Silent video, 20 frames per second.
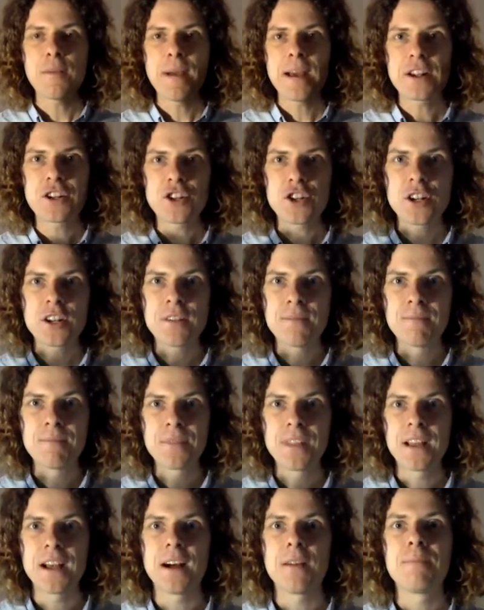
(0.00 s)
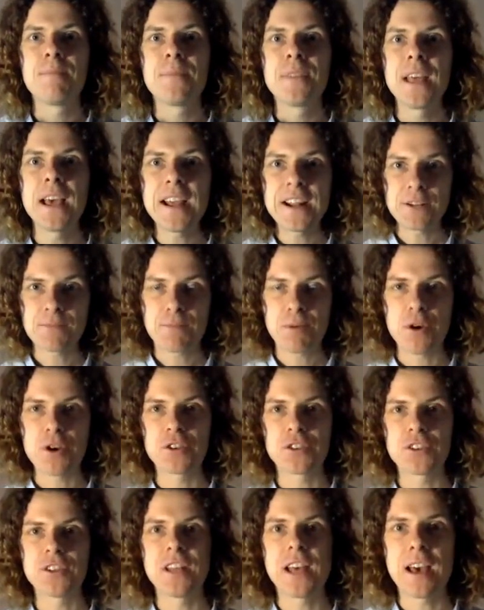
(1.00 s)
imagine each
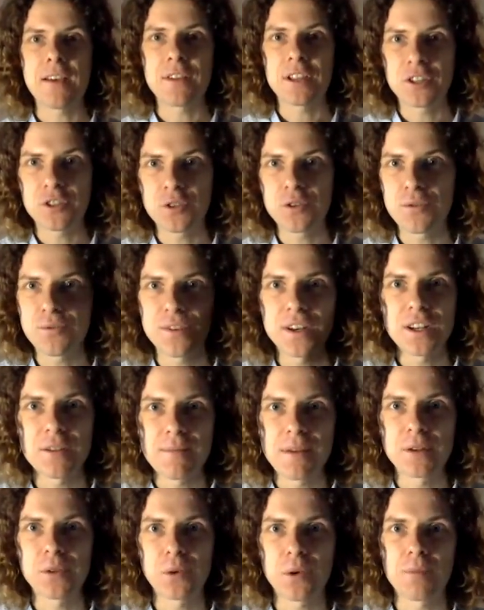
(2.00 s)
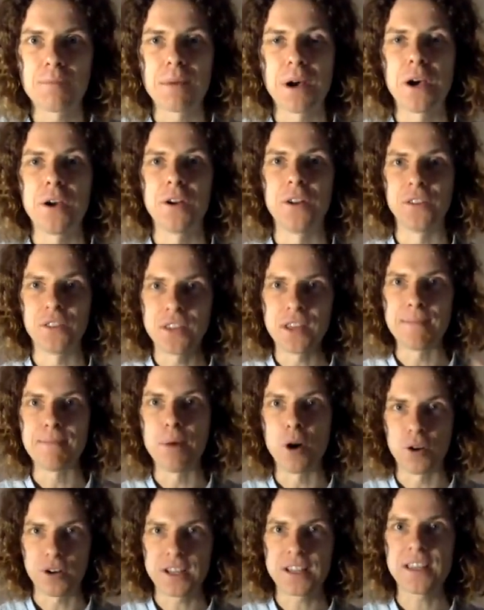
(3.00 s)
person having two fundamental components, their
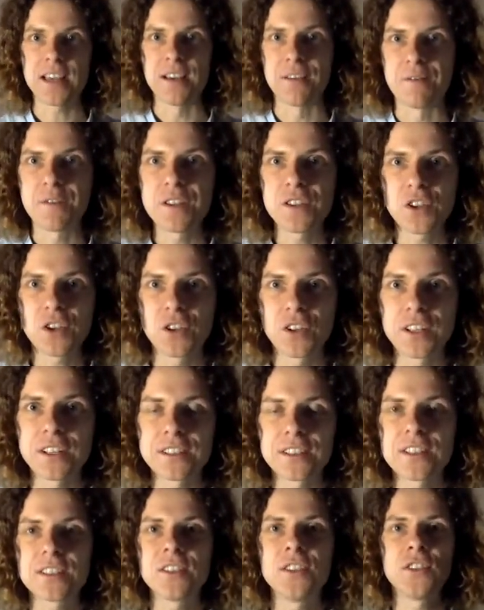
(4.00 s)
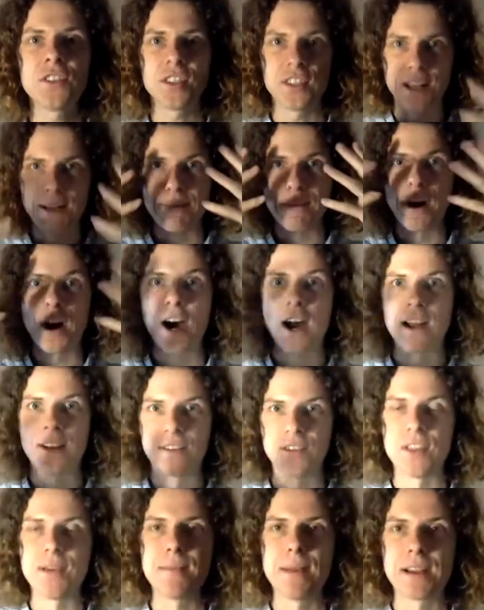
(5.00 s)
body, their physical existence, and their mind,
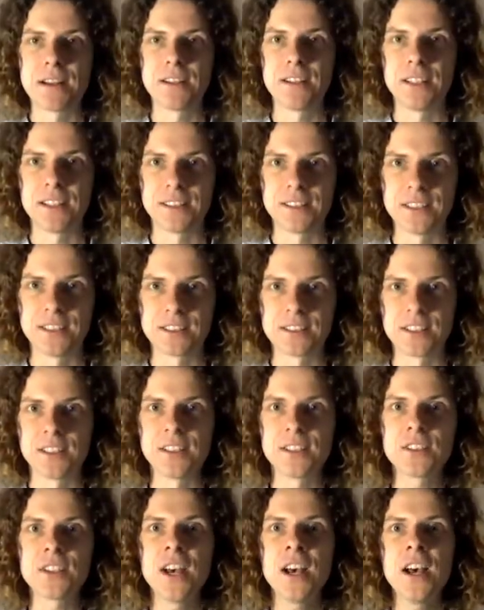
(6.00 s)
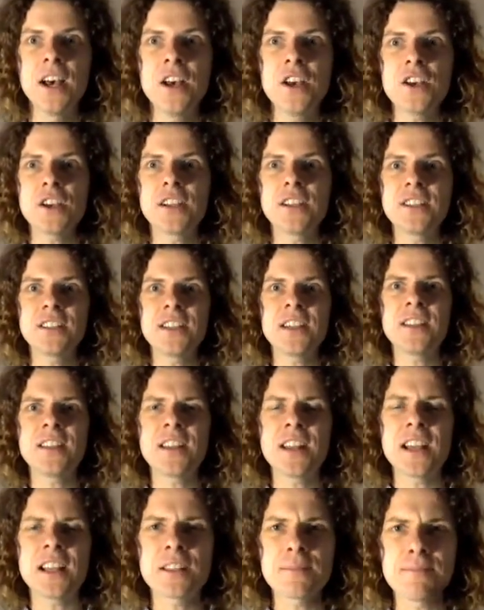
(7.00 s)
their mental existence, you can see
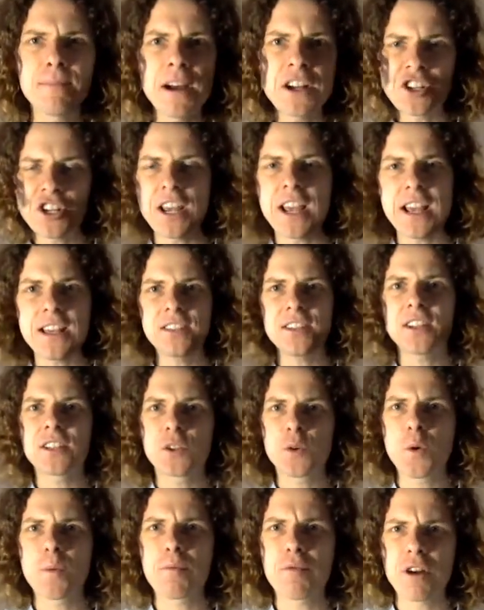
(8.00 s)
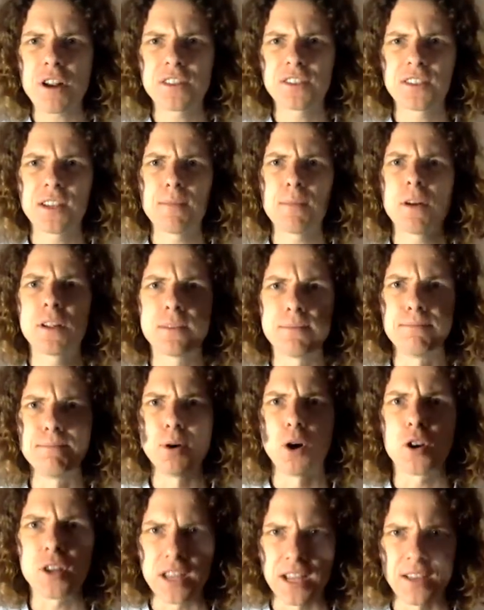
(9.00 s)
that it's much easier to oppress someone's
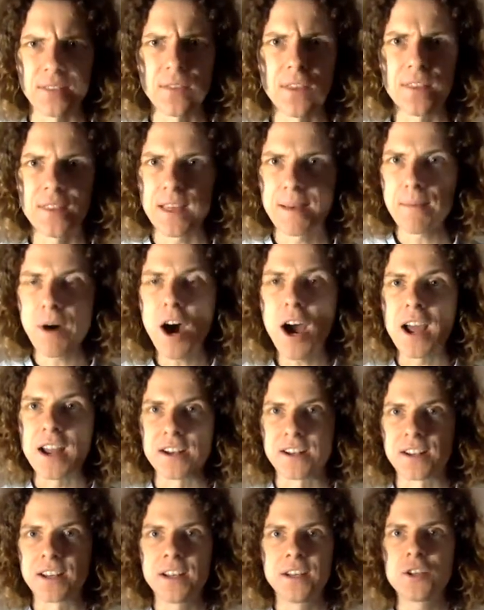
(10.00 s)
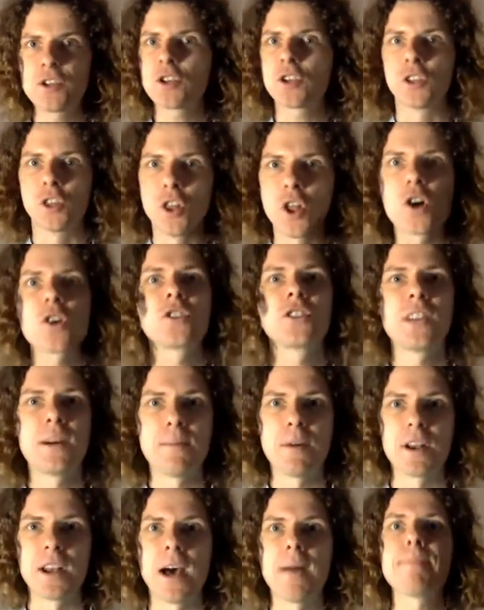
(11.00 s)
body than their mind. You can lock
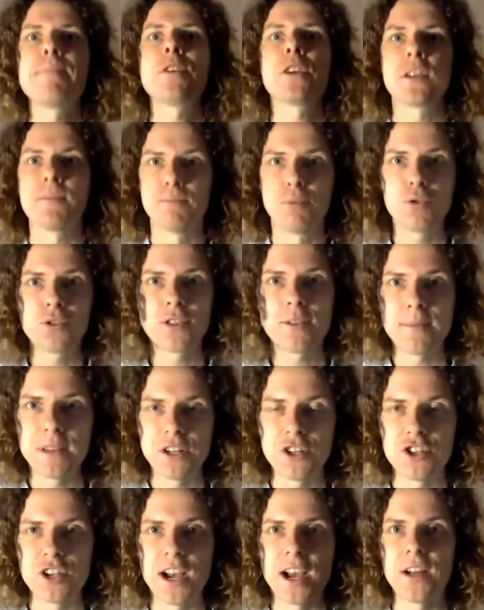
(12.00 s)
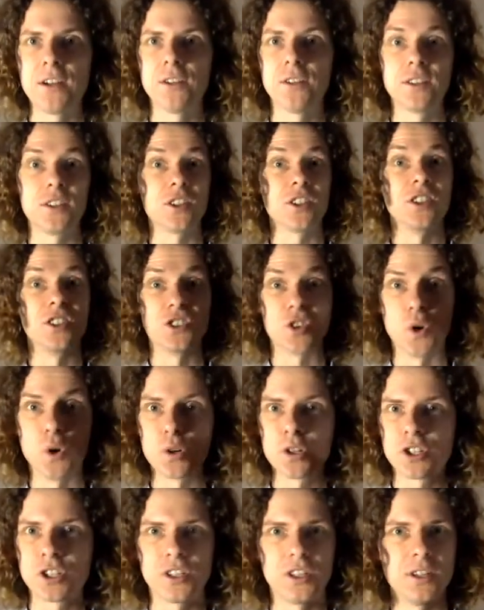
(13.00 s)
someone up, you can put them in jail, you can
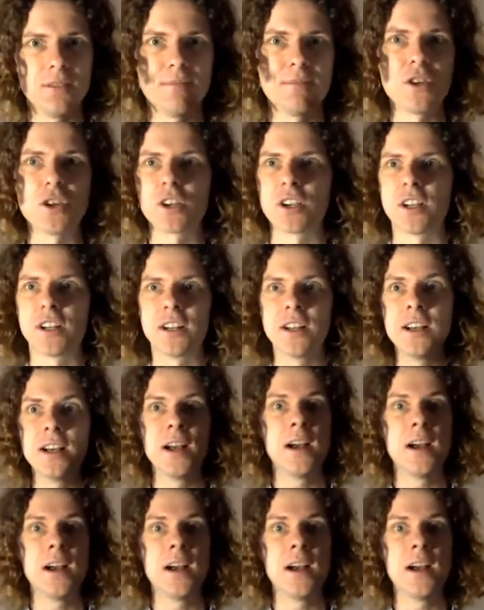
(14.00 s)
torture them, you can